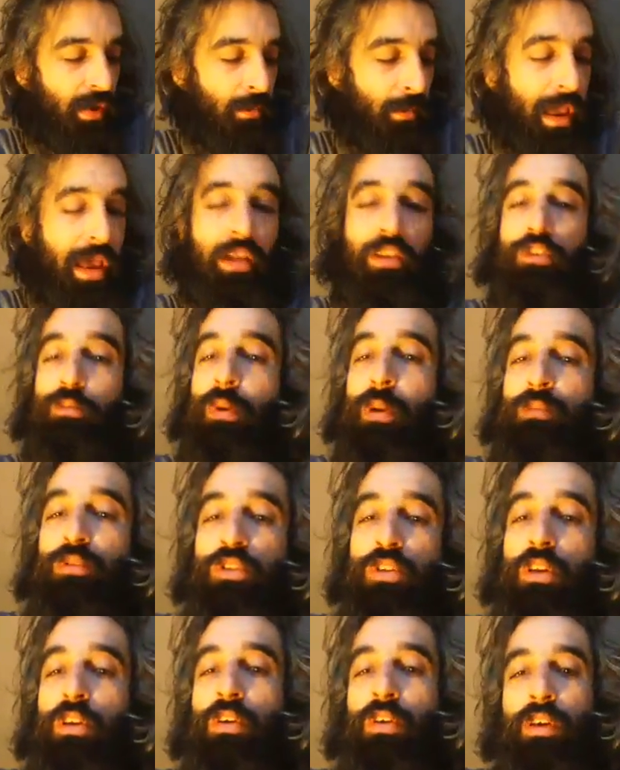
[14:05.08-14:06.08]
it matters, but I'm
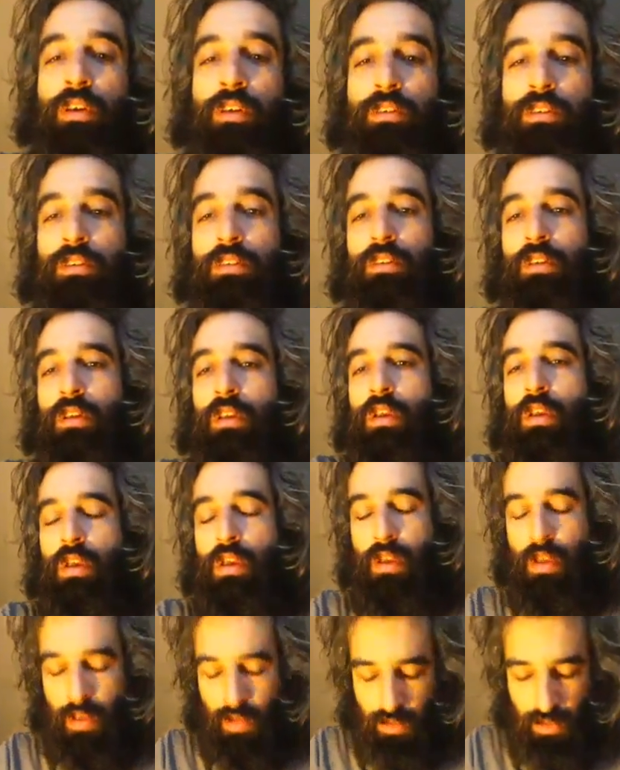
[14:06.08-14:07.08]
just curious.
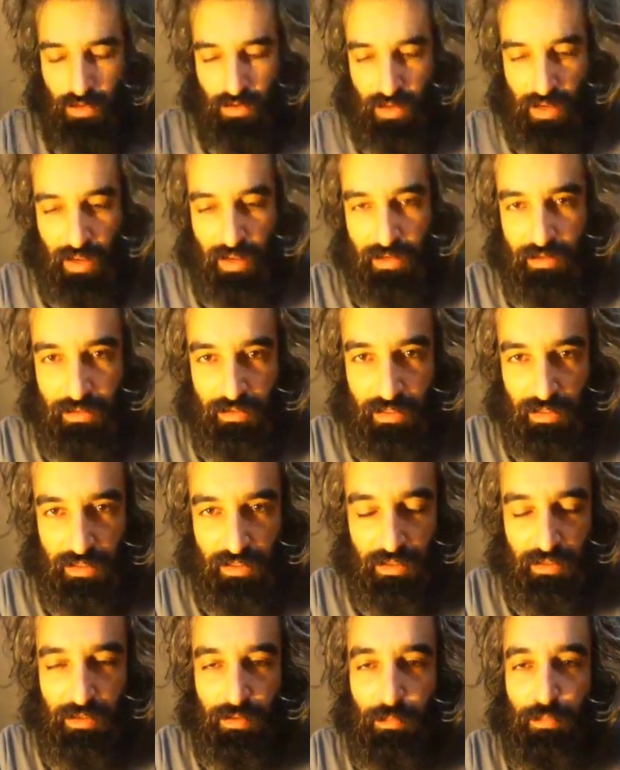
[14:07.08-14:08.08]
You guys, this
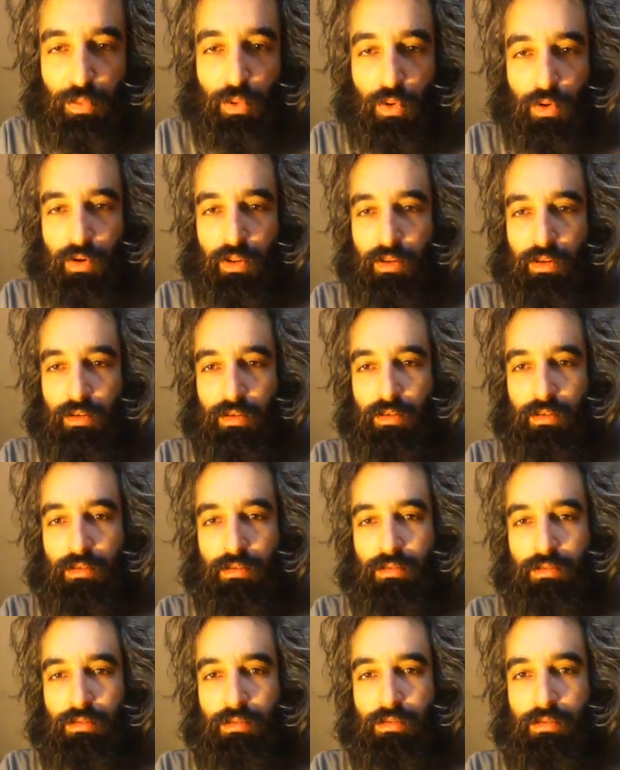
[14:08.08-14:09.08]
is important.
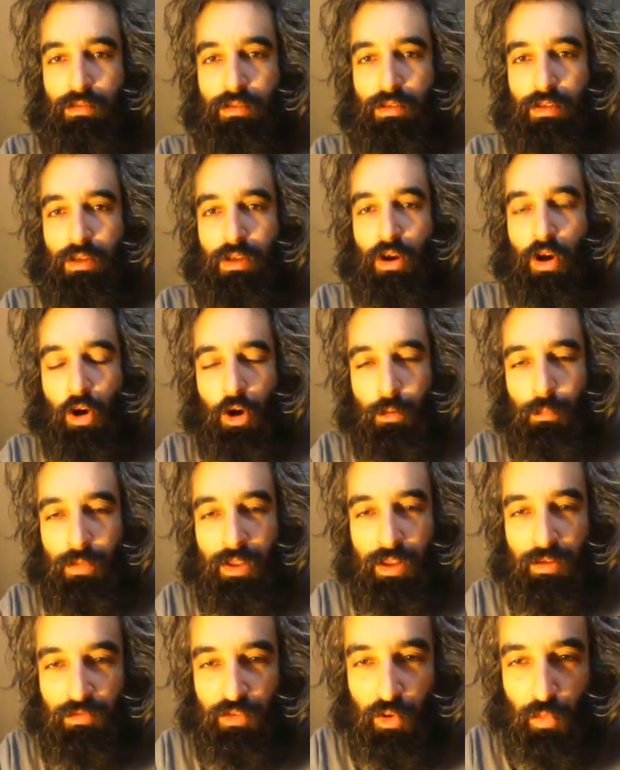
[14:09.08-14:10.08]
Heart
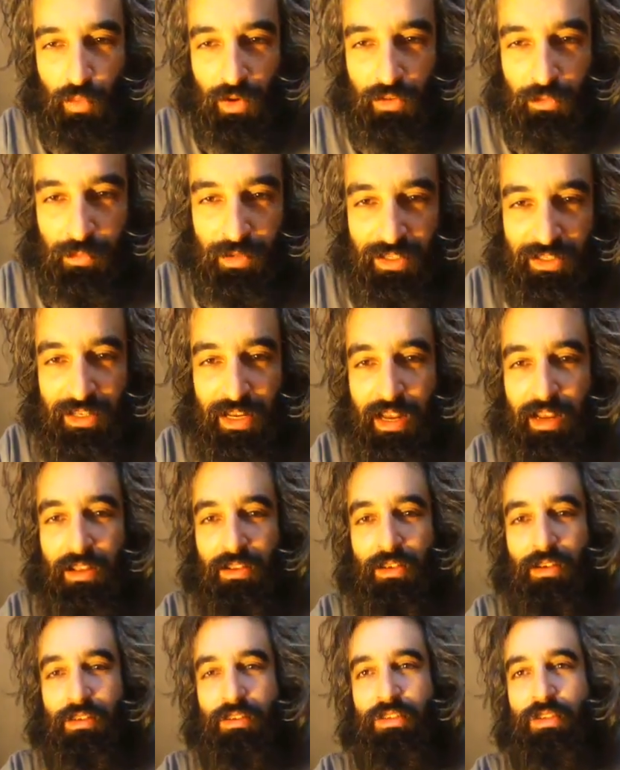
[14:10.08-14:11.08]
me if you're with me.
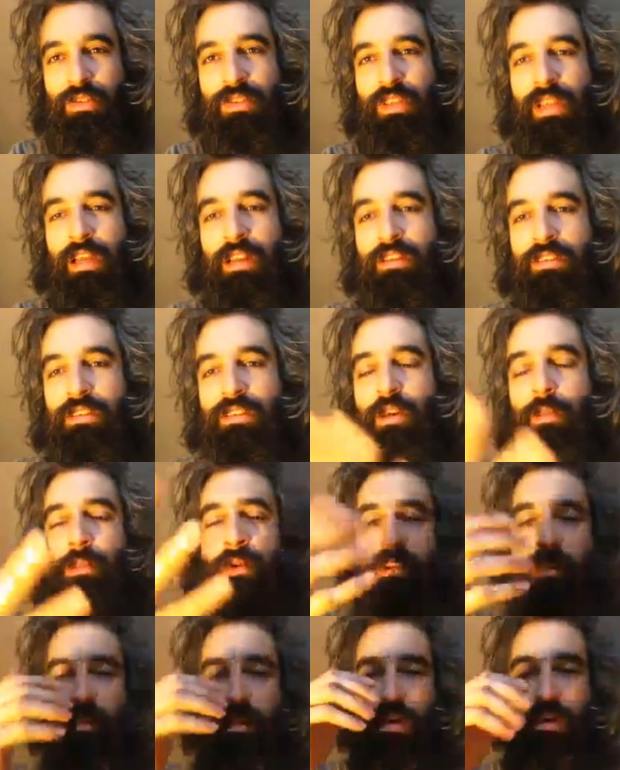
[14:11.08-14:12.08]
Taylor, Susanna,
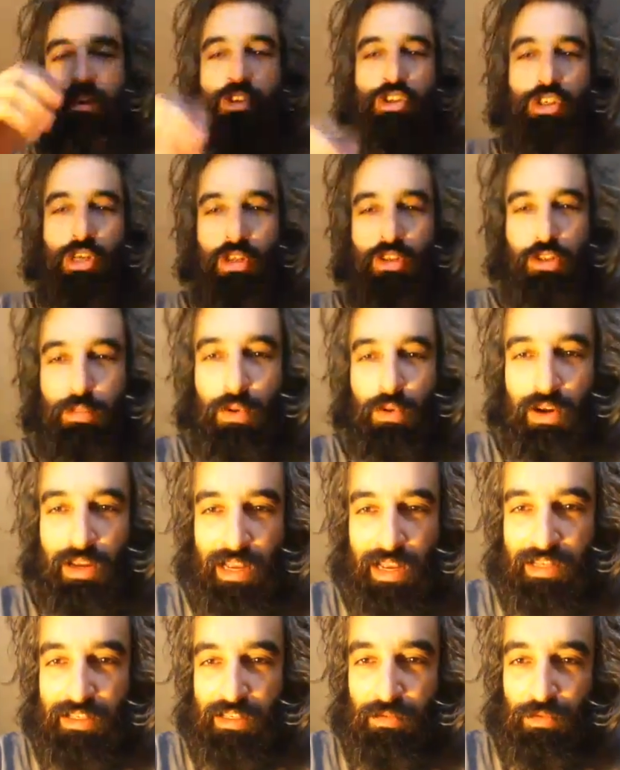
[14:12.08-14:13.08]
someone, share this
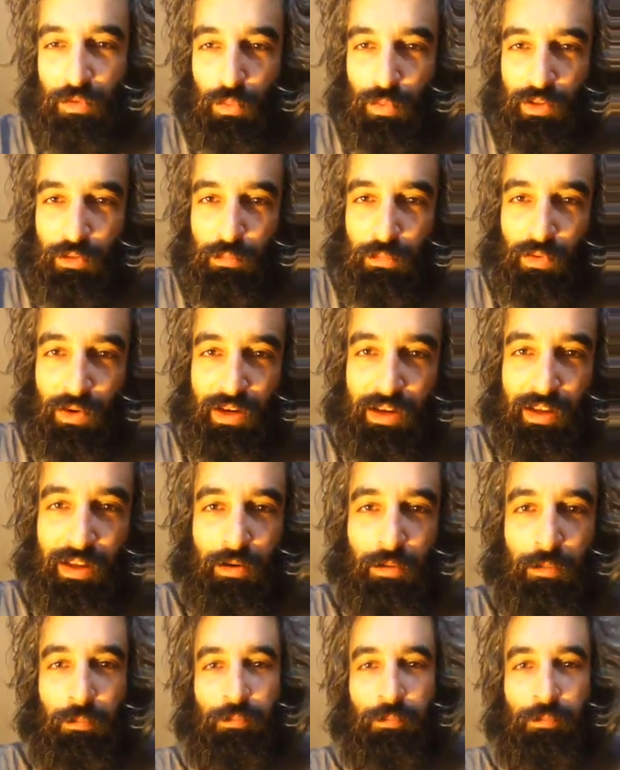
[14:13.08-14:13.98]
broadcast if you're with me right now.